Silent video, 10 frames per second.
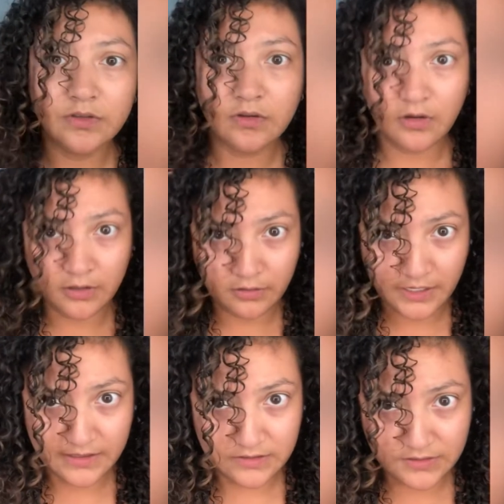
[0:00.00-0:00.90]
are
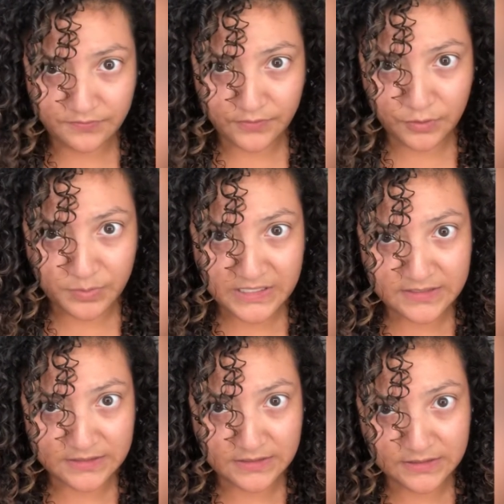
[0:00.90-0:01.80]
great. There's a few
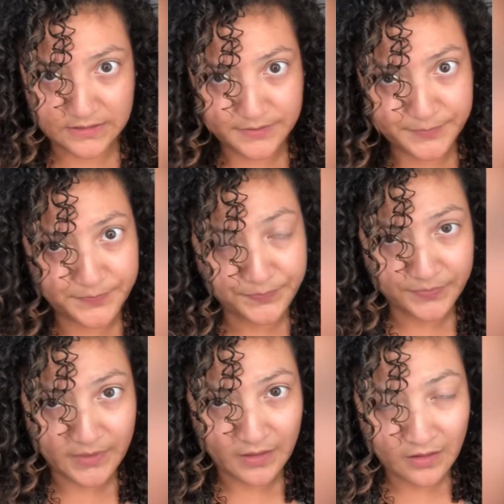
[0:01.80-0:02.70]
pieces
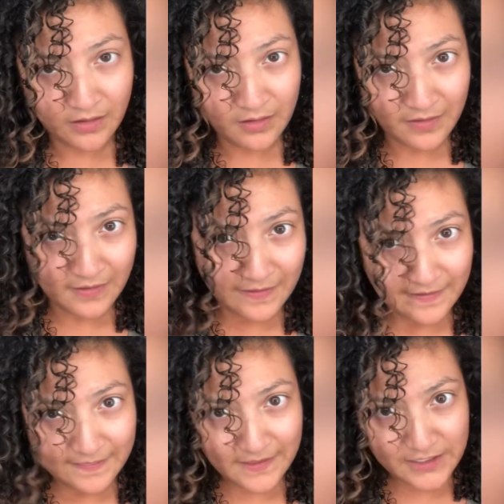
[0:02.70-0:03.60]

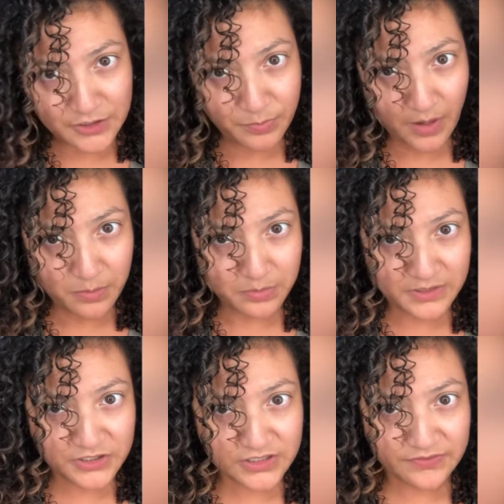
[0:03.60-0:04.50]
that I should
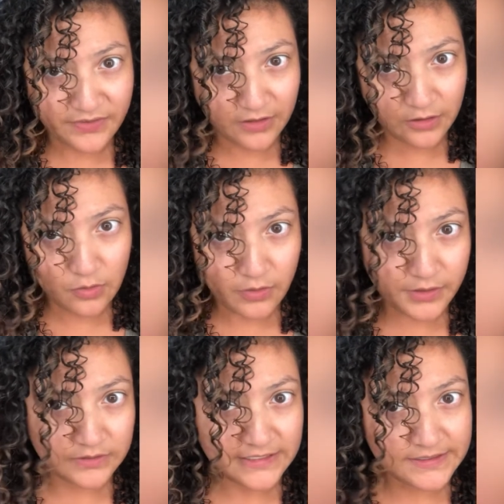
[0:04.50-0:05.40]
probably just finger
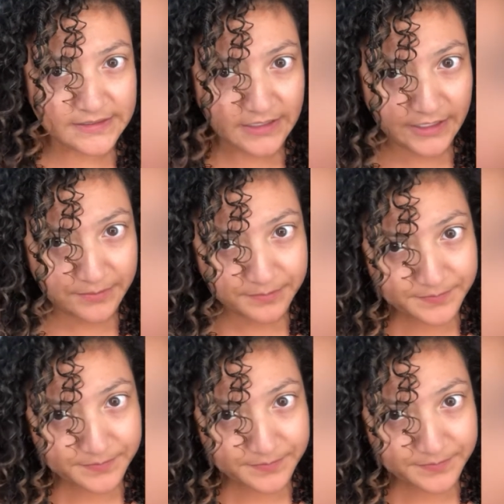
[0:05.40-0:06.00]
coil next time